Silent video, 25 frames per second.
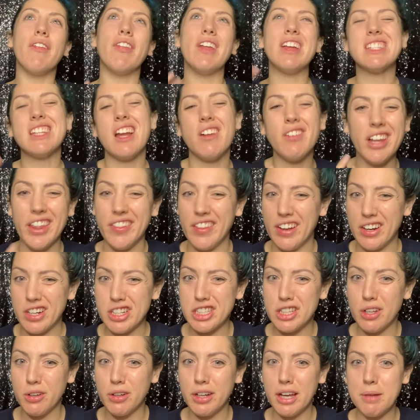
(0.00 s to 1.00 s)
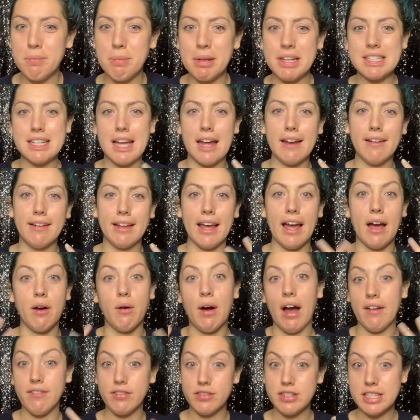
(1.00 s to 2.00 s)
it's not really their slogan, but it's kind of like how
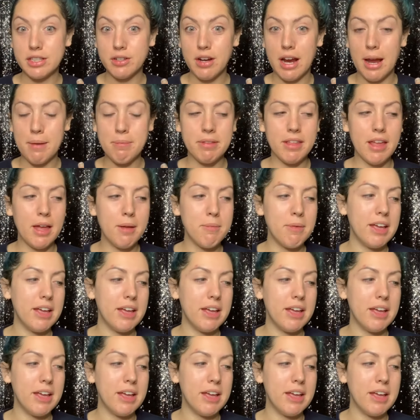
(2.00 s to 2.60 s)
I've described them.